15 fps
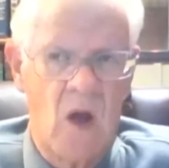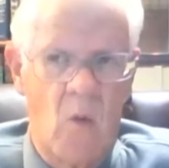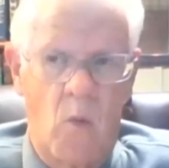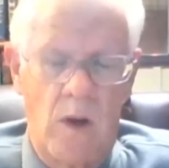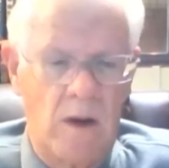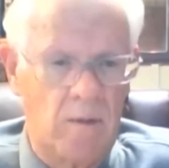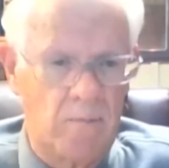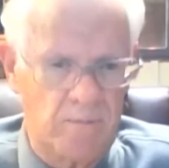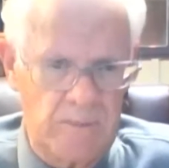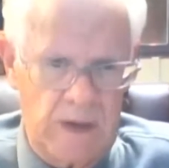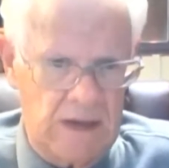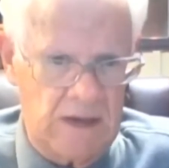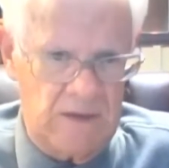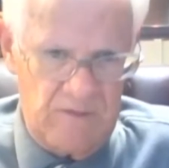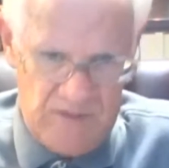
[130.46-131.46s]
Well,
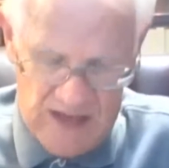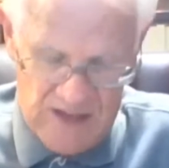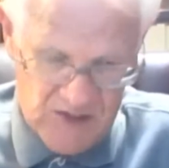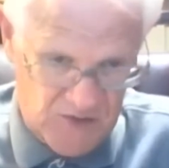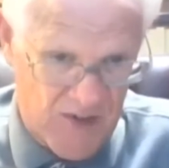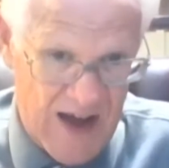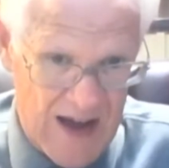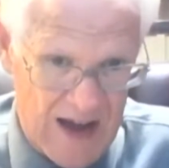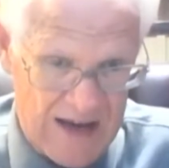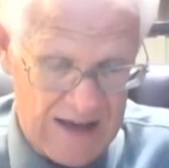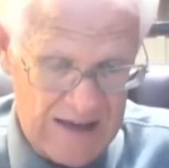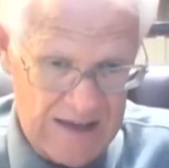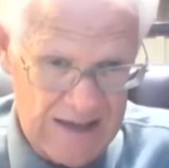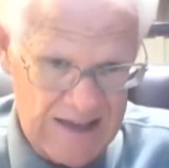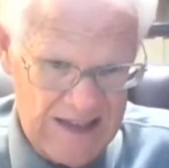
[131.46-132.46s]
that's fine.
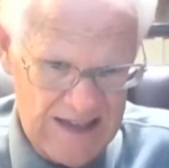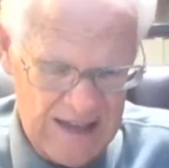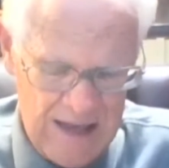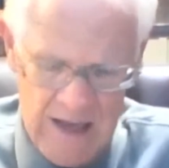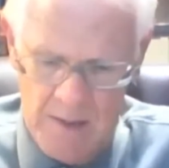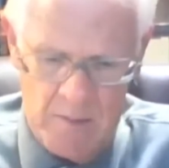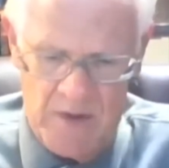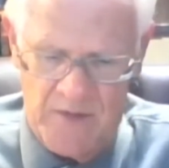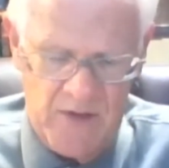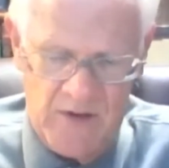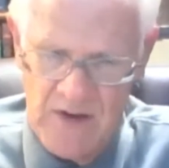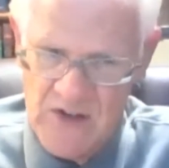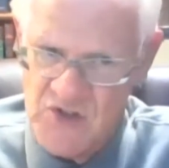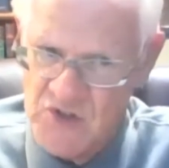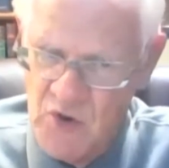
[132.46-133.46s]
But there
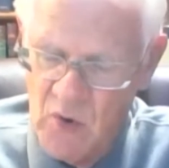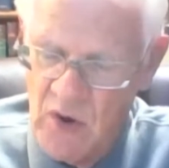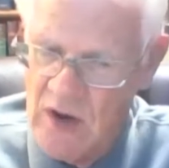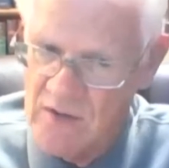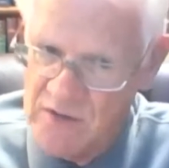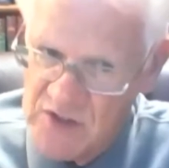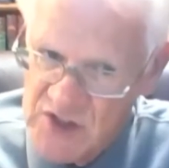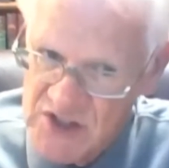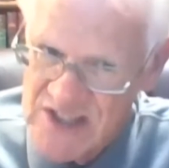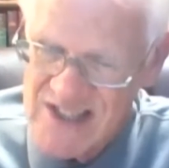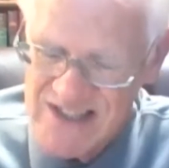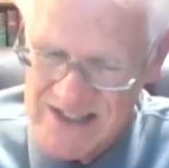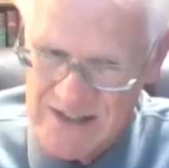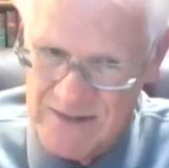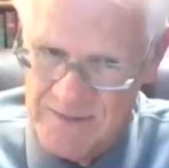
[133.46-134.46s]
is no other
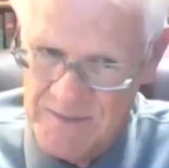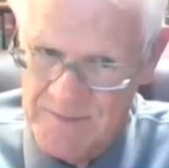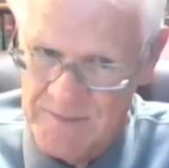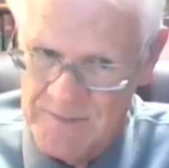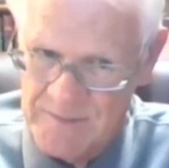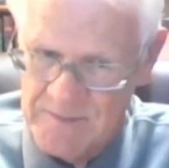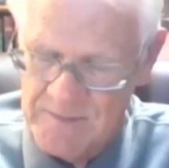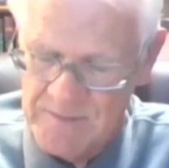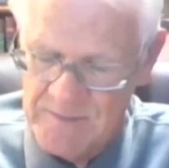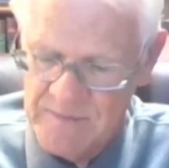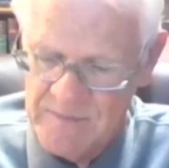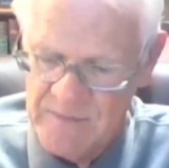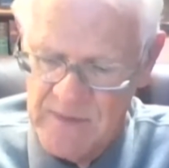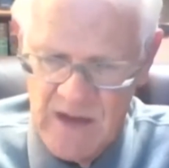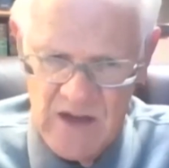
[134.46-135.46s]
system.
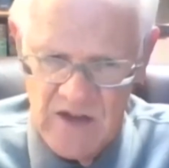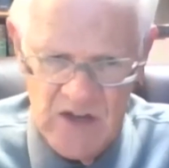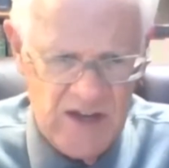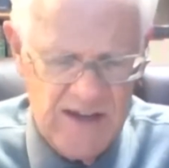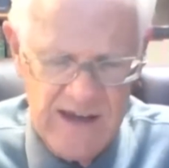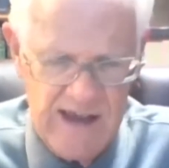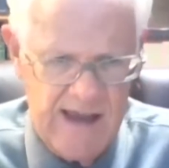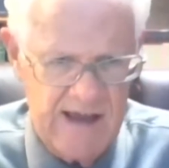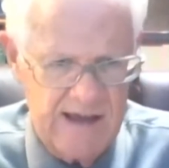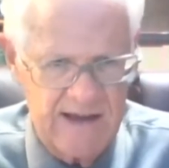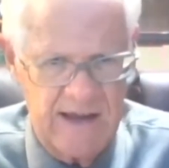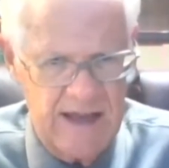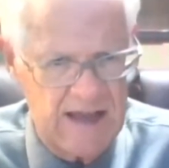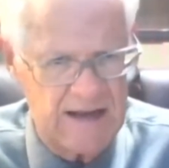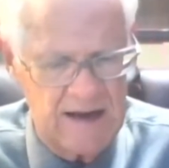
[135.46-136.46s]
You
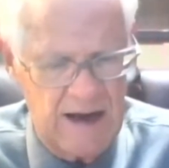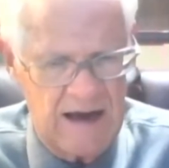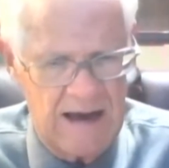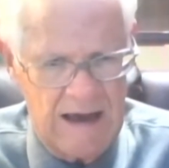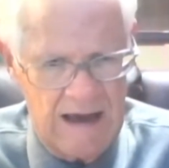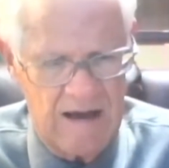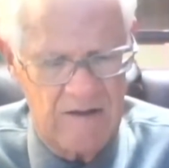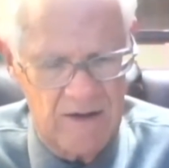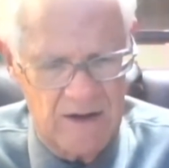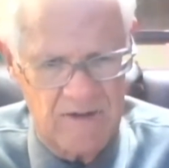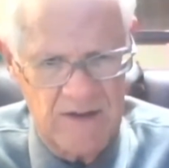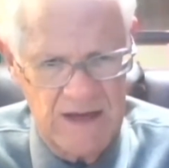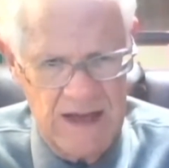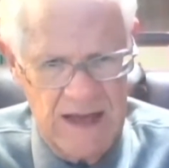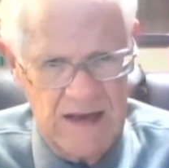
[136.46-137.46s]
can't get out of
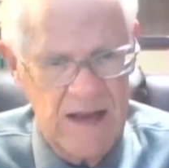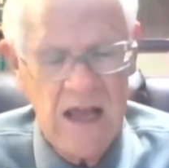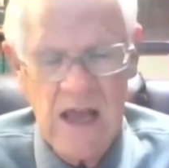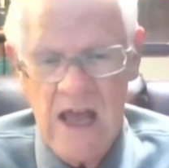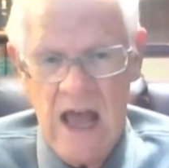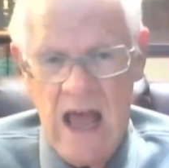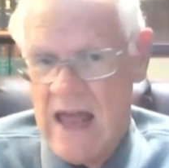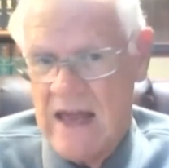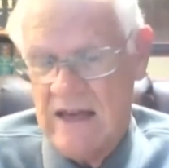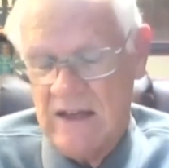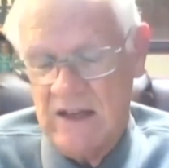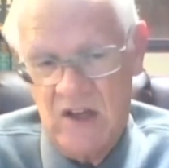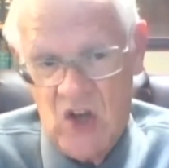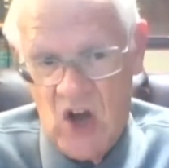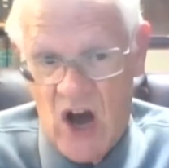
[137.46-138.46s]
it,
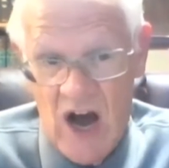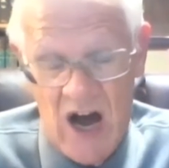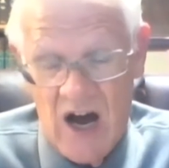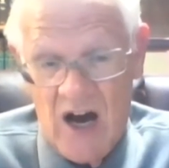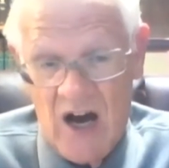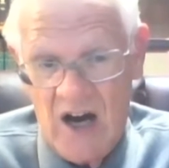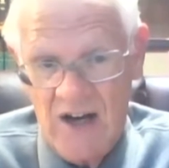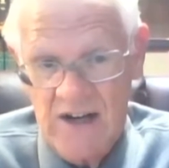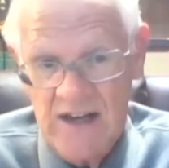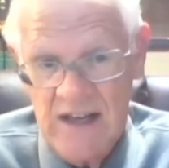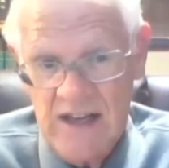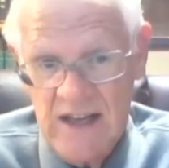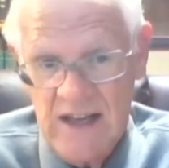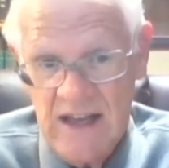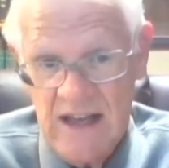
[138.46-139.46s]
and God
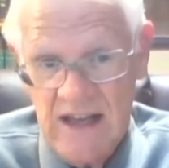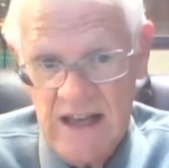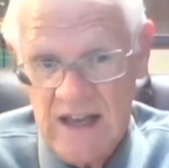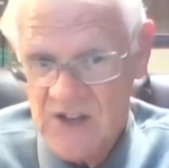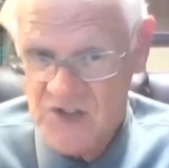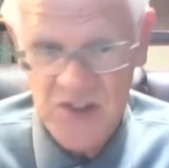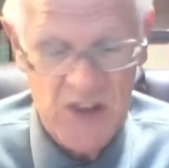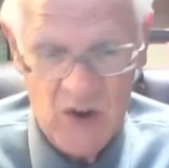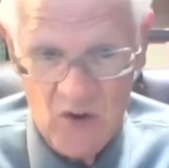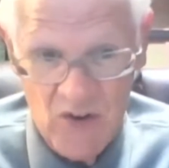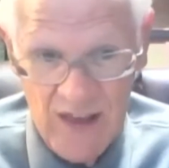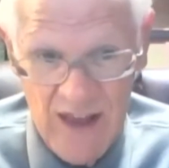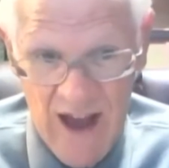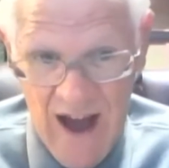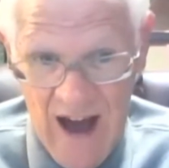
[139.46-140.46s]
is the
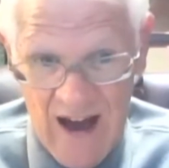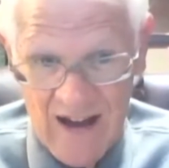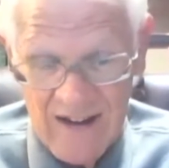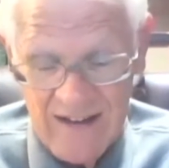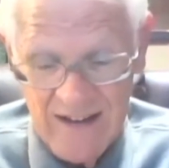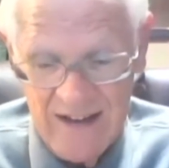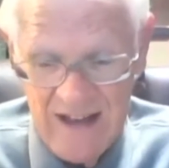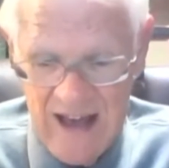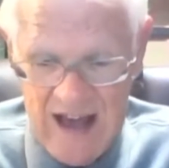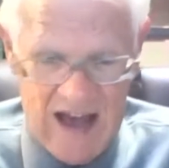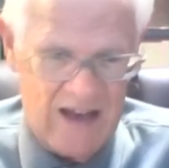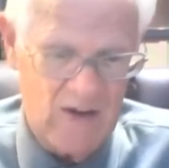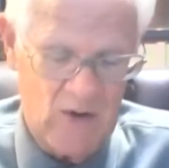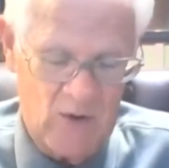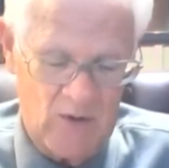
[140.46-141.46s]
only God.
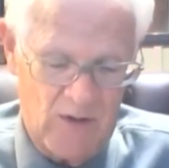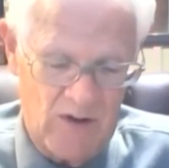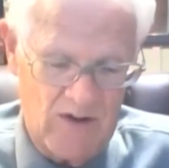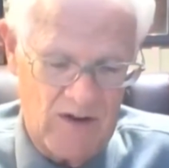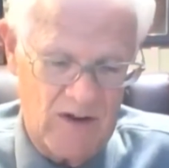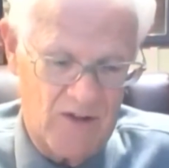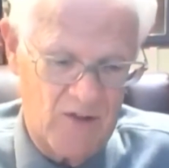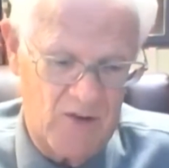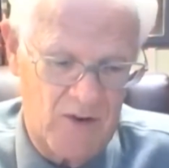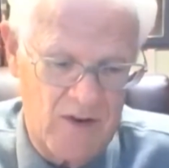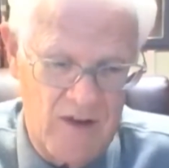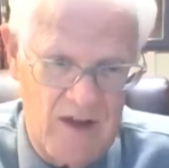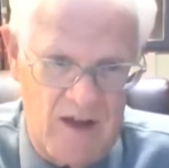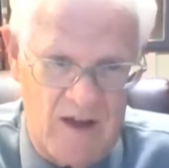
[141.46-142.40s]
I know there are other,